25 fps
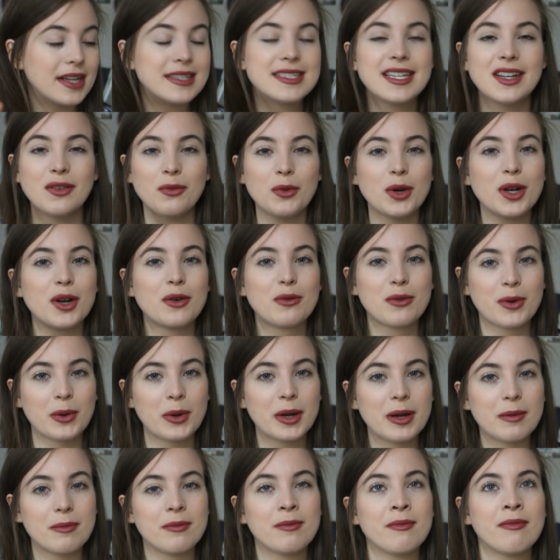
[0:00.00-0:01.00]
I didn't want to
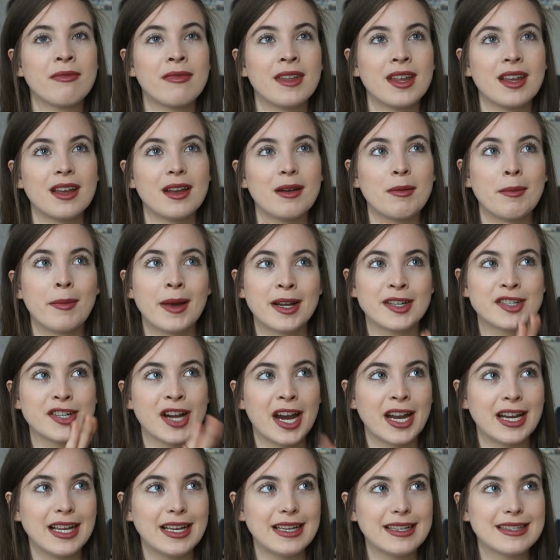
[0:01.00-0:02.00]
ruin my
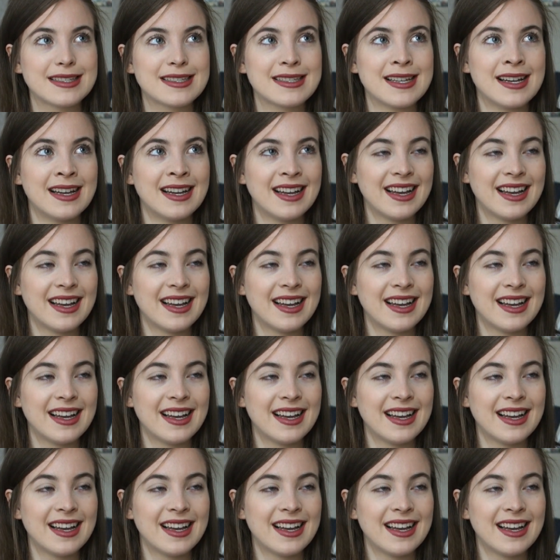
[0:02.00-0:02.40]
Chinese